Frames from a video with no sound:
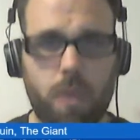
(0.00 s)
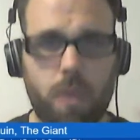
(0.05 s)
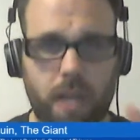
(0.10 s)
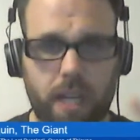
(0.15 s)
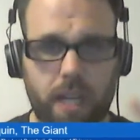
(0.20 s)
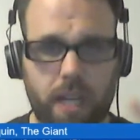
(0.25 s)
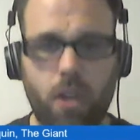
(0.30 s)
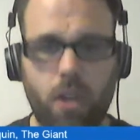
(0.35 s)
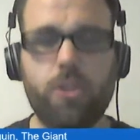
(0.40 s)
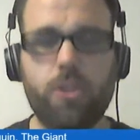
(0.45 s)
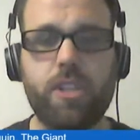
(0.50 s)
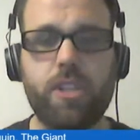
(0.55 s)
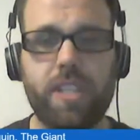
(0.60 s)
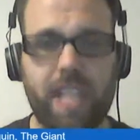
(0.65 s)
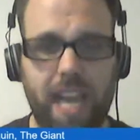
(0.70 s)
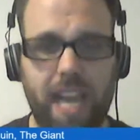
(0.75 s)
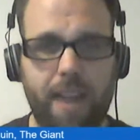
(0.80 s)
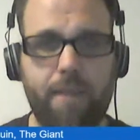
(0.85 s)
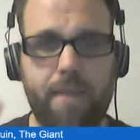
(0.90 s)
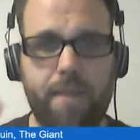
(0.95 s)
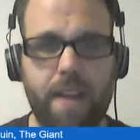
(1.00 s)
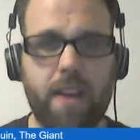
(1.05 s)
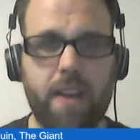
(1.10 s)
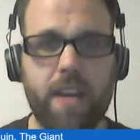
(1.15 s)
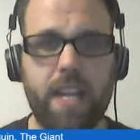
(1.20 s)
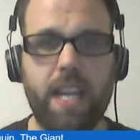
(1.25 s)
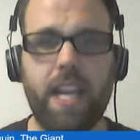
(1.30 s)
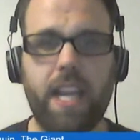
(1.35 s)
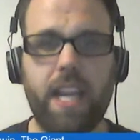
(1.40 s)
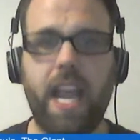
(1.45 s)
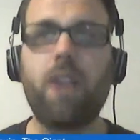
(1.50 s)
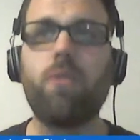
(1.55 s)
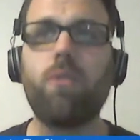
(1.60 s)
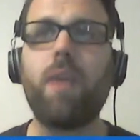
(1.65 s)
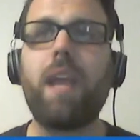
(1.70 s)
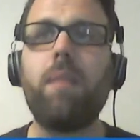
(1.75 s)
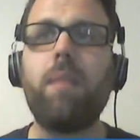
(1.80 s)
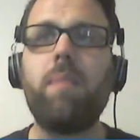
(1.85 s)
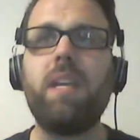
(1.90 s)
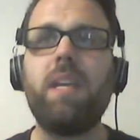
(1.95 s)
cultures that have very
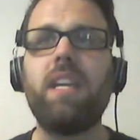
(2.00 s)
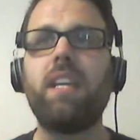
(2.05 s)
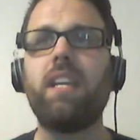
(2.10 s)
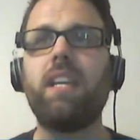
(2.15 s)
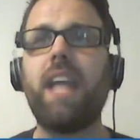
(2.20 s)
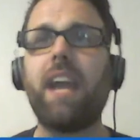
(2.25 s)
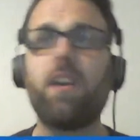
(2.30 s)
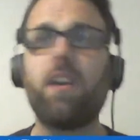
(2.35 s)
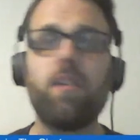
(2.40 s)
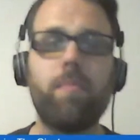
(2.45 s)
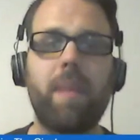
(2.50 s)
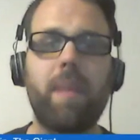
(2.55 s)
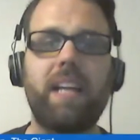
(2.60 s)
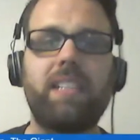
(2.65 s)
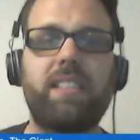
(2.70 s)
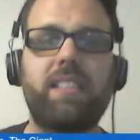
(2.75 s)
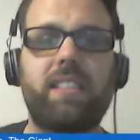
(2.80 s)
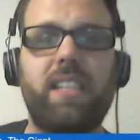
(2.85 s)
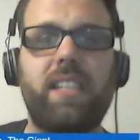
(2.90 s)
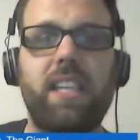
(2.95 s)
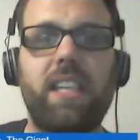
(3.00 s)
Arabian, Arabesque